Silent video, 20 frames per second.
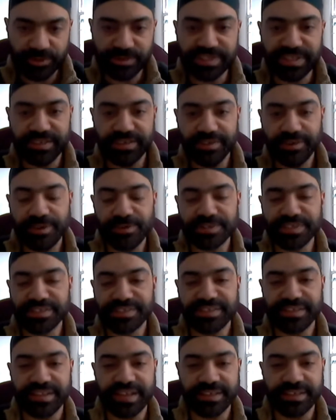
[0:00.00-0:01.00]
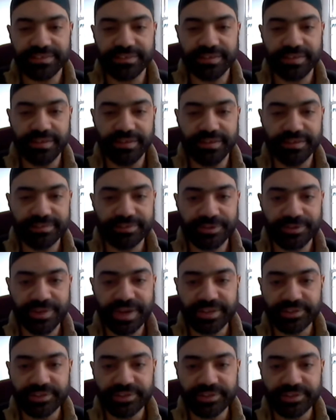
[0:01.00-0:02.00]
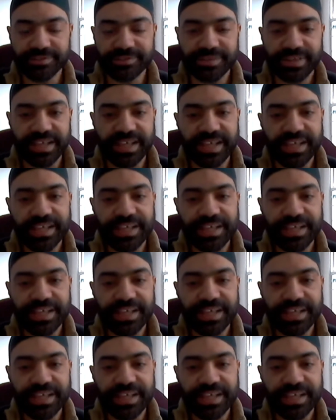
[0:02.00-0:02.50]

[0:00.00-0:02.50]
goes into that direction.